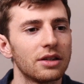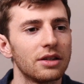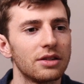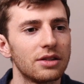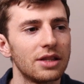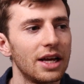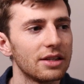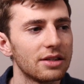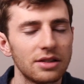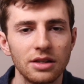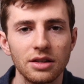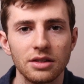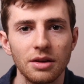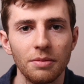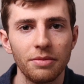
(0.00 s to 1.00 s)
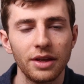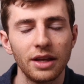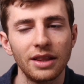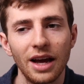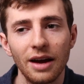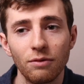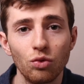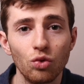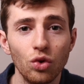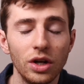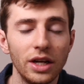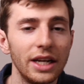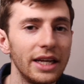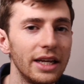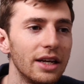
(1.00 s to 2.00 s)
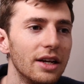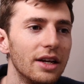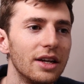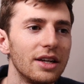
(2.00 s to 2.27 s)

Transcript: because that's something that I've really